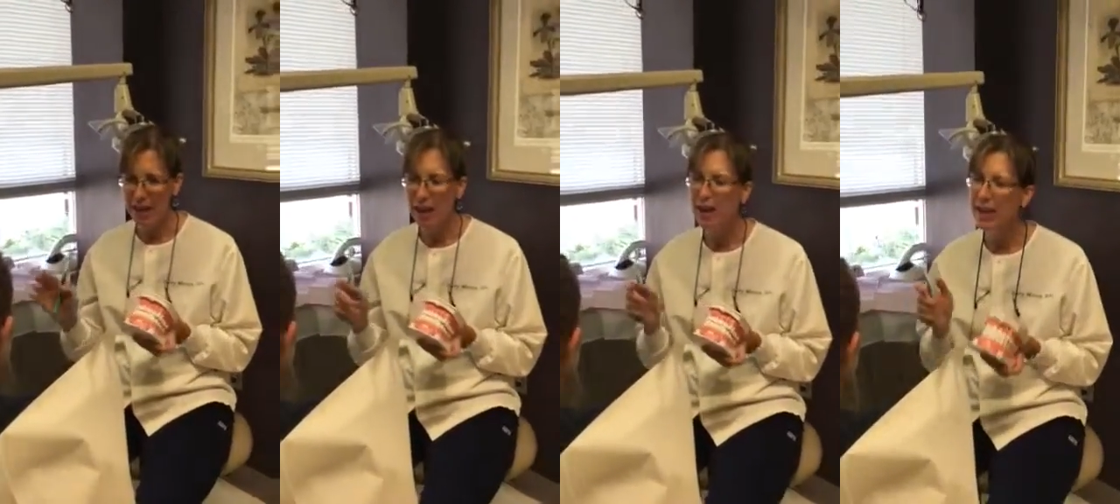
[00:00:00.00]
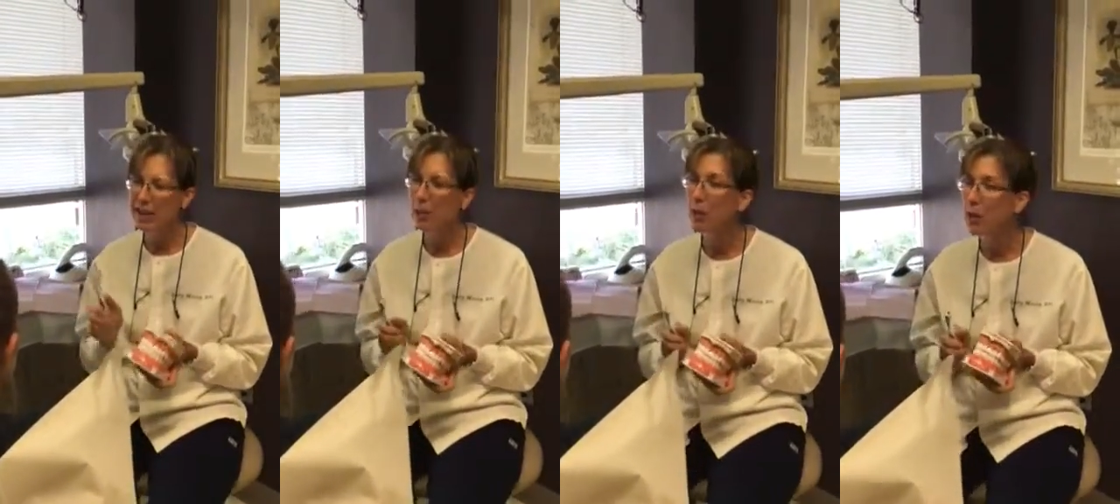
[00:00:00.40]
And
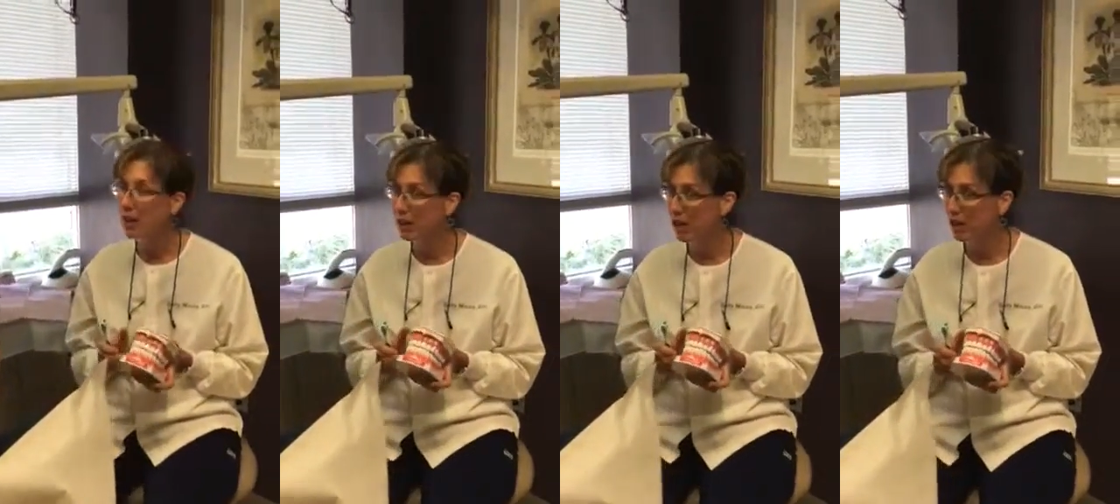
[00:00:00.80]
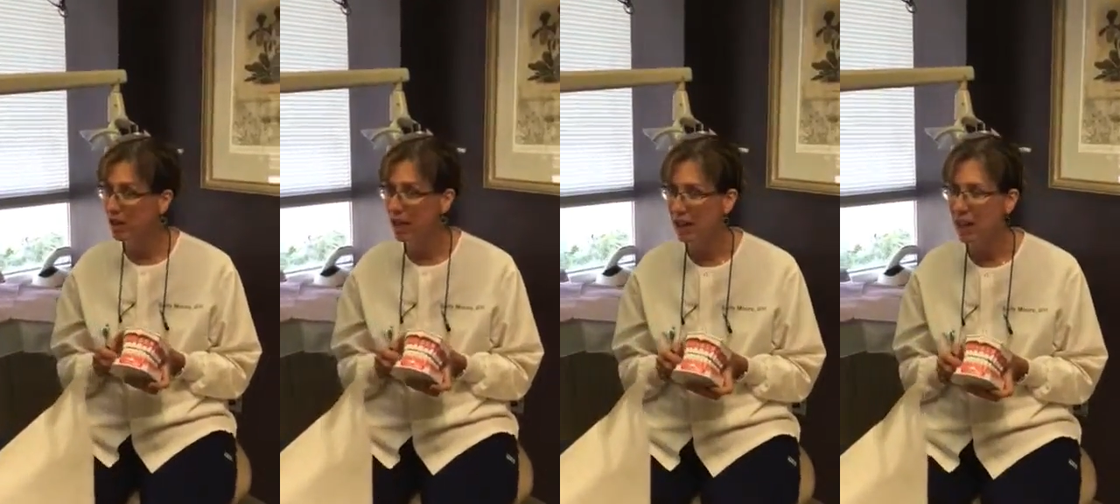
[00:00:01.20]
that's how we want to clean our
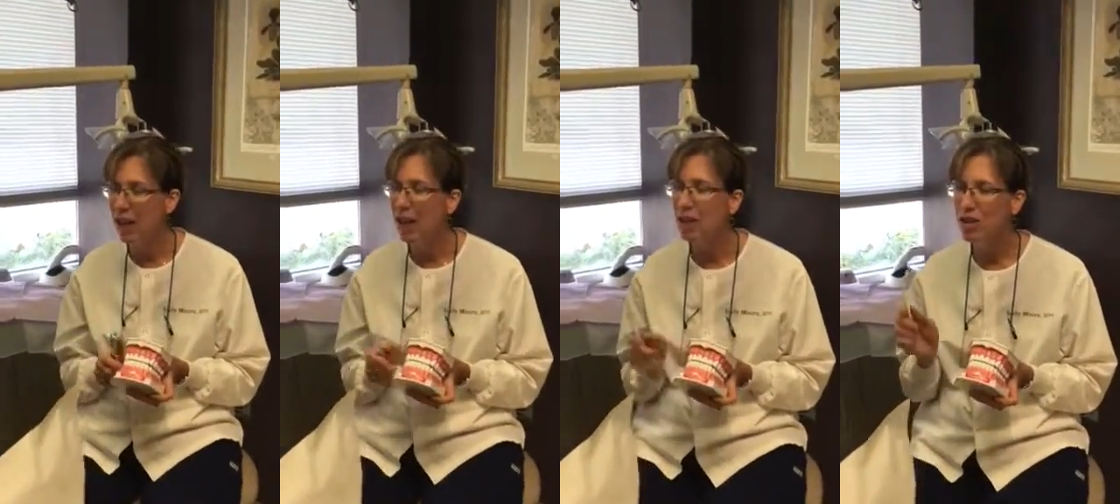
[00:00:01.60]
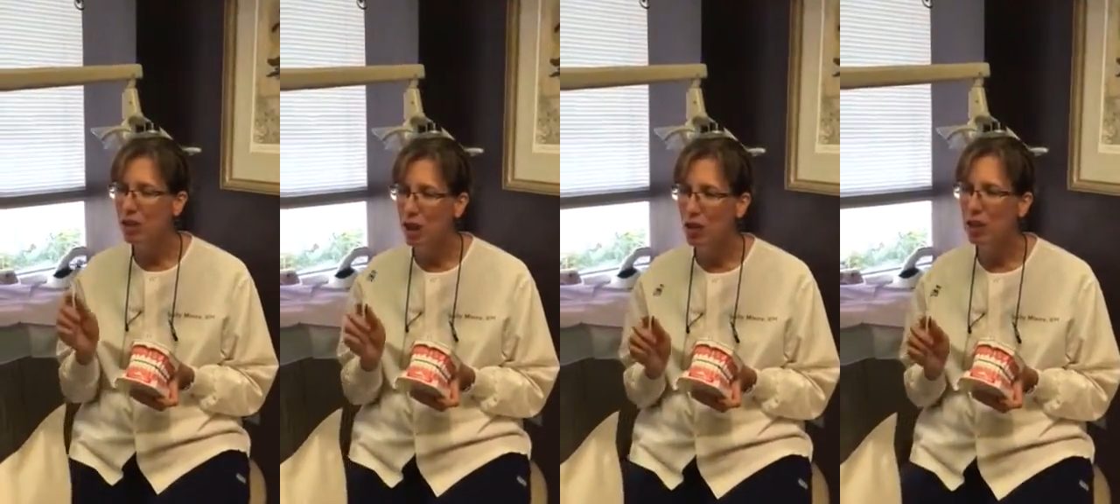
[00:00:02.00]
teeth.
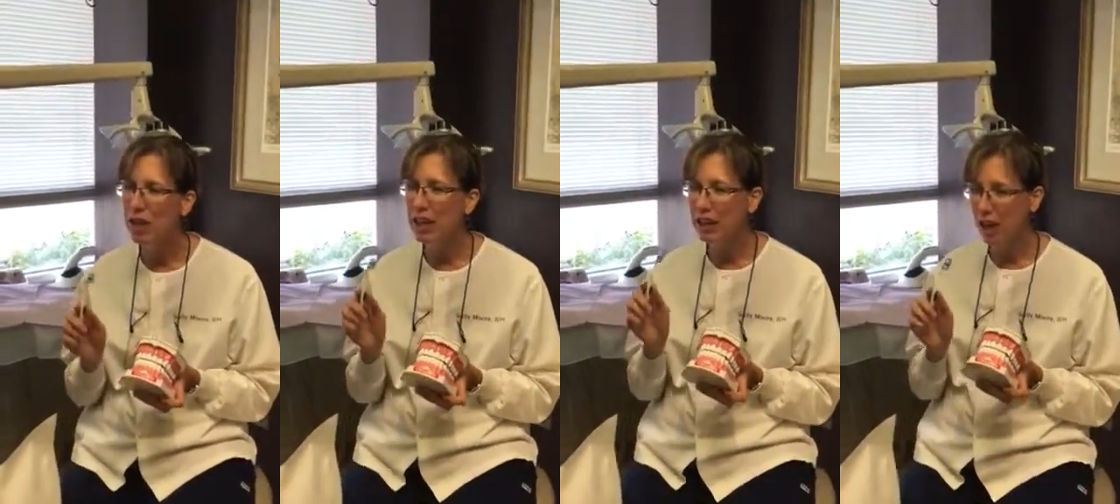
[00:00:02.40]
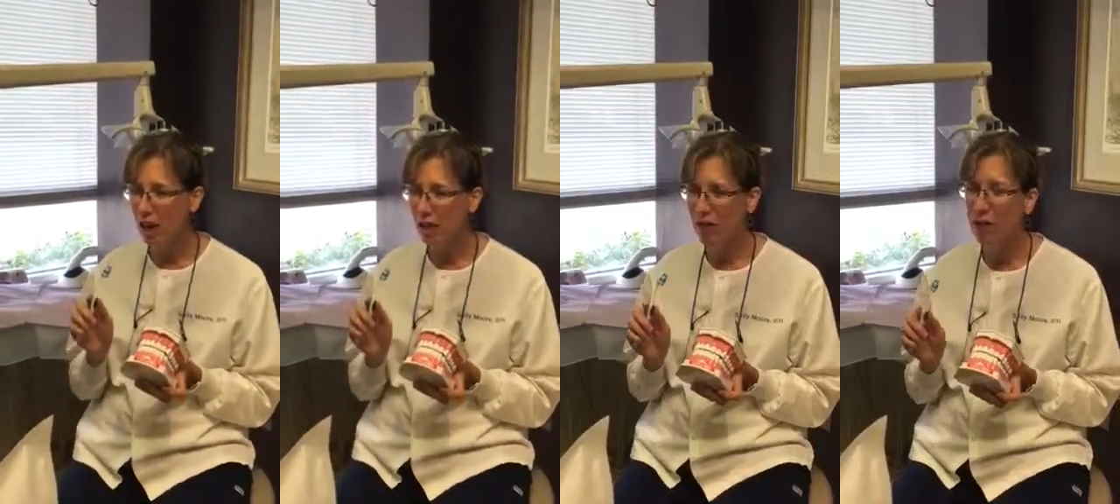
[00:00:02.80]
Slowly and
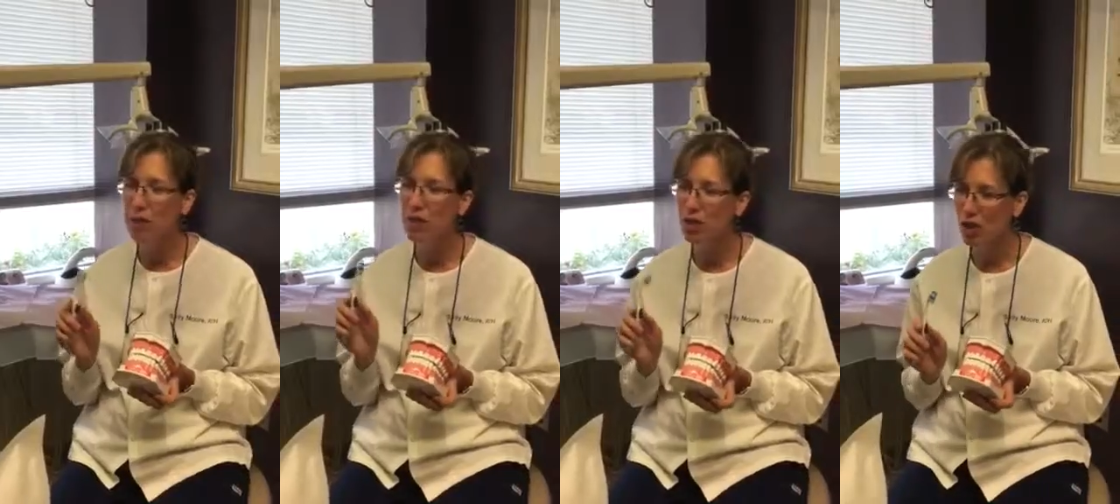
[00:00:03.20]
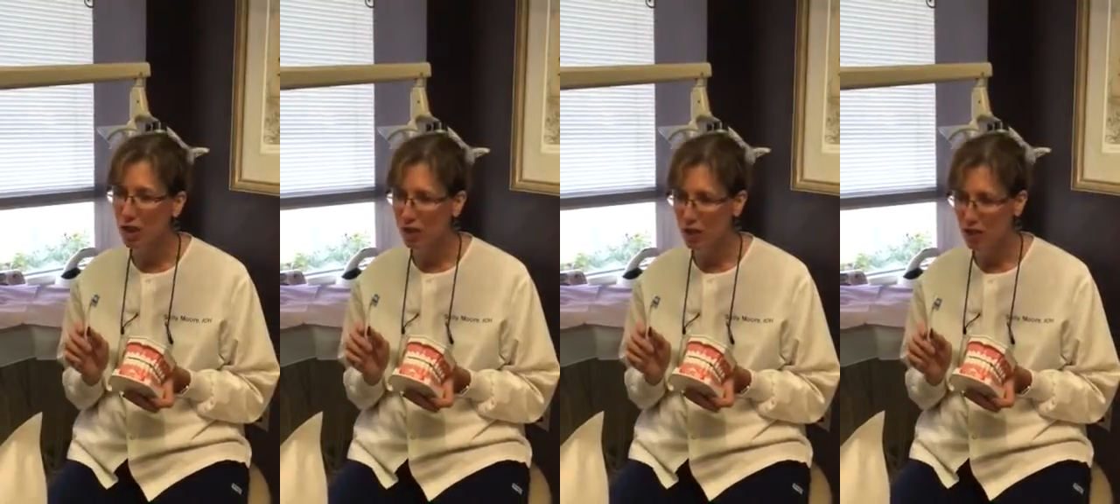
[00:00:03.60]
carefully with a
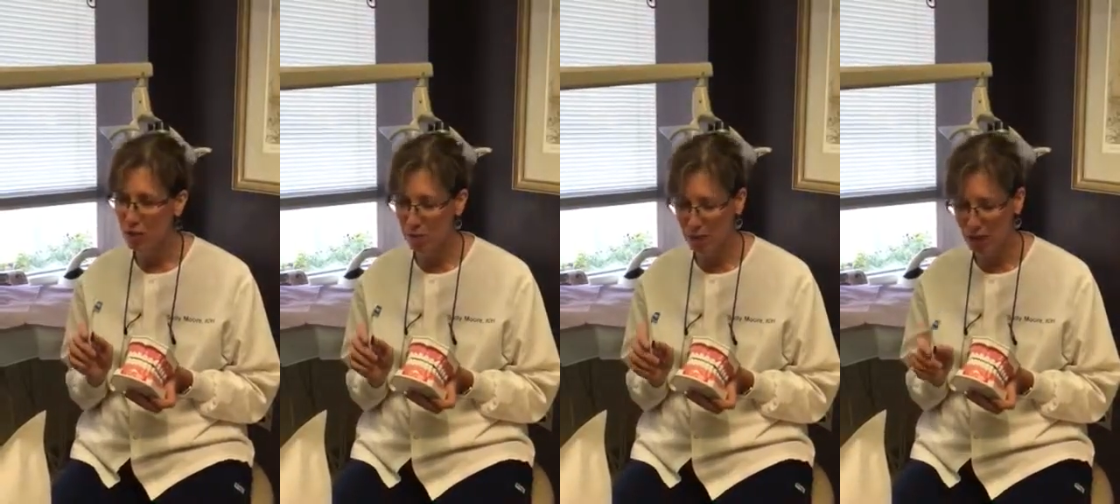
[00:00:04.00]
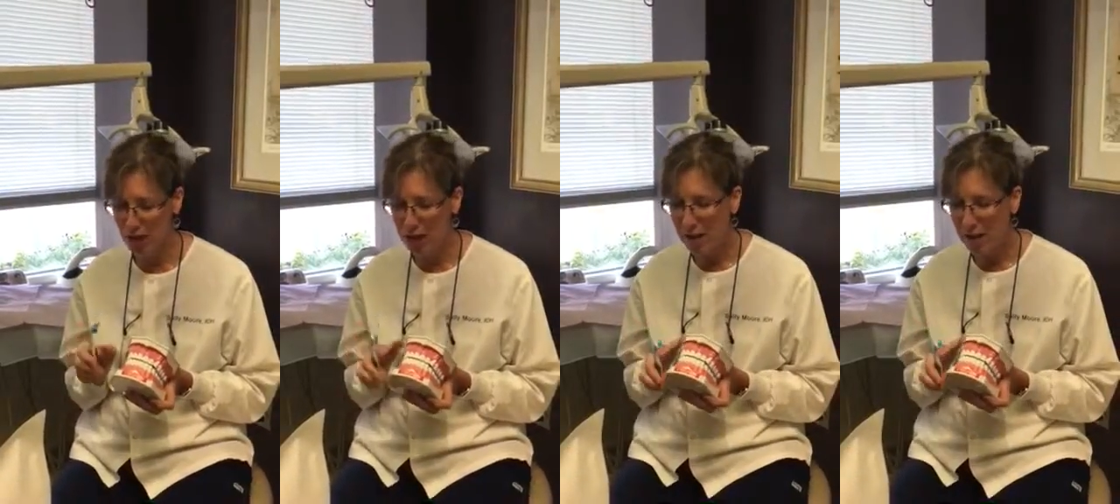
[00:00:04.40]
soft toothbrush.